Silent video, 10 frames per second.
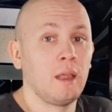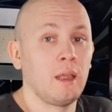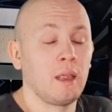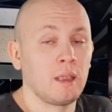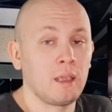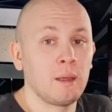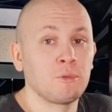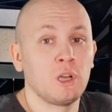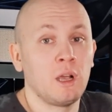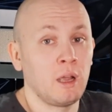and
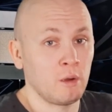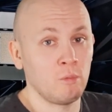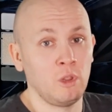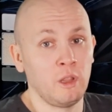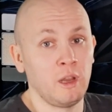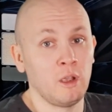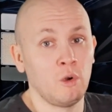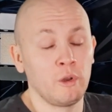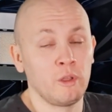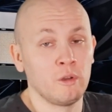capture high quality
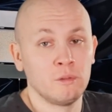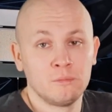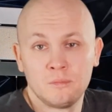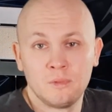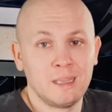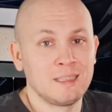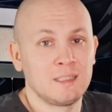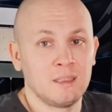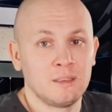audio. That's it.